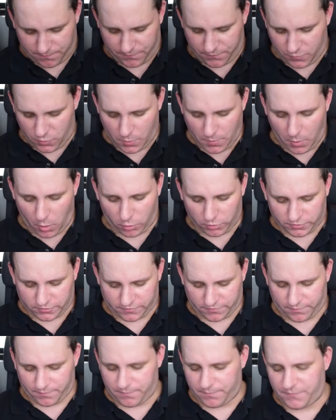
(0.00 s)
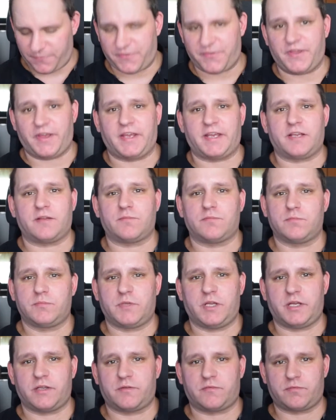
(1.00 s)
remote thing
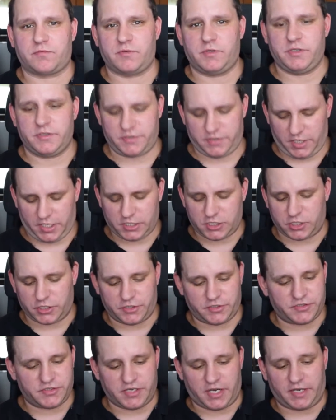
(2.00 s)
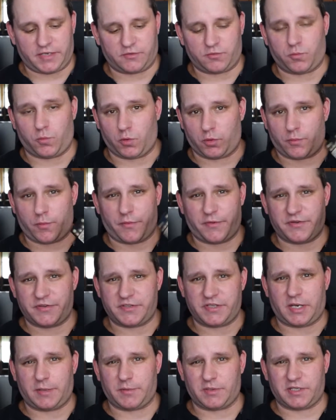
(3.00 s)
that is actually designed to work with
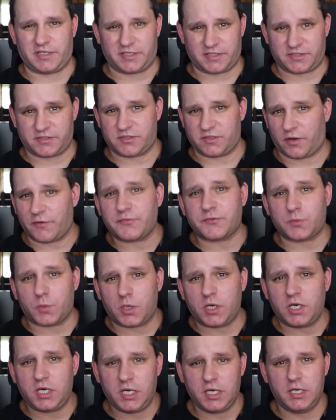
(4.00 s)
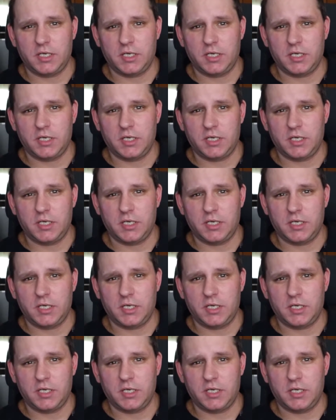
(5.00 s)
Cyberlink software,